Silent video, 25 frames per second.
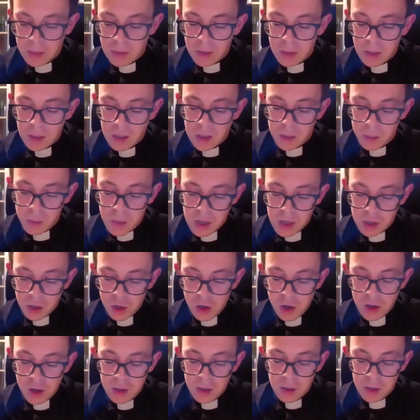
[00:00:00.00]

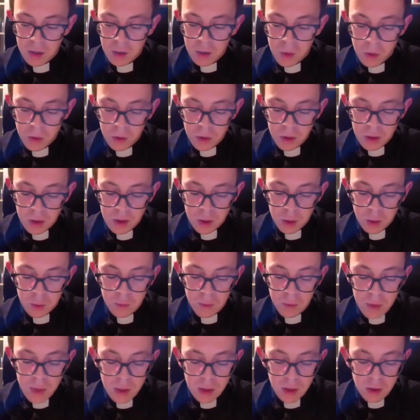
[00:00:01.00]
especially in the context of
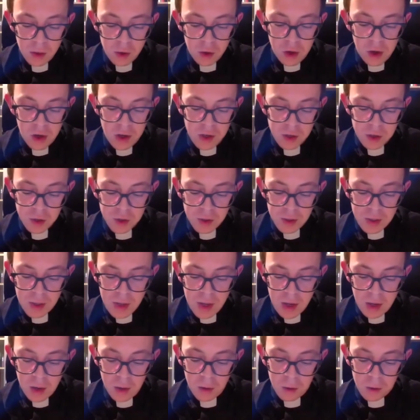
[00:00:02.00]
interreligious
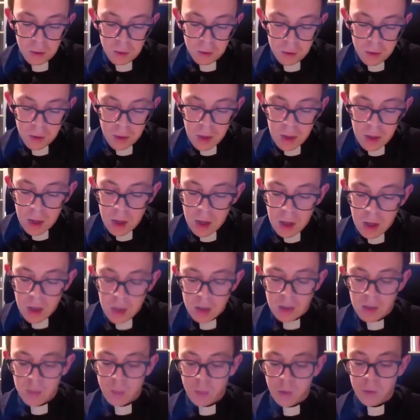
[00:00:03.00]
dialogue,
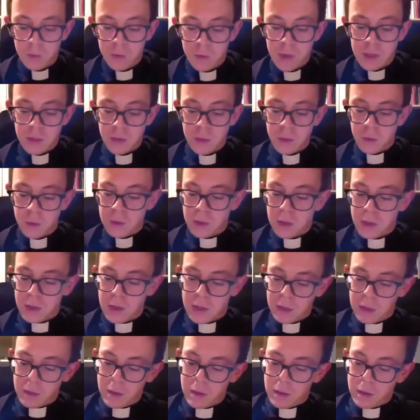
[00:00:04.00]
as Professor
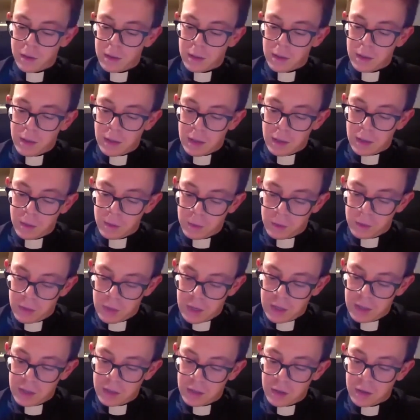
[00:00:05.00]

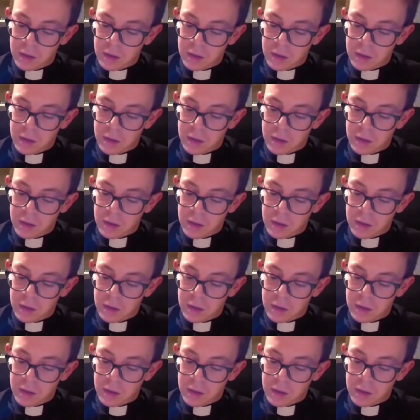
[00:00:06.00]
Ostreitkar